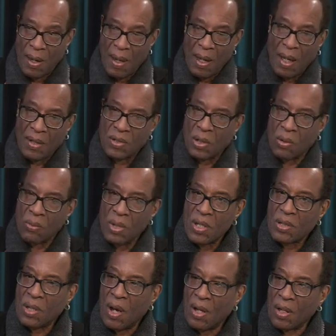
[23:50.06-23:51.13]
And so we
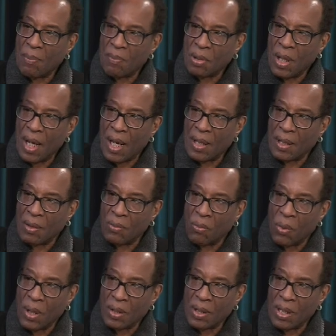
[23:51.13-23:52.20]
started playing, and
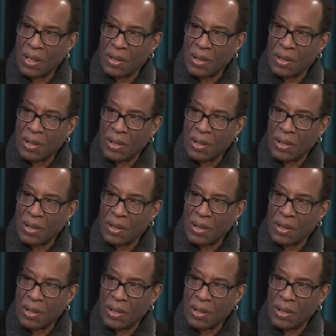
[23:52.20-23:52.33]
Willie, you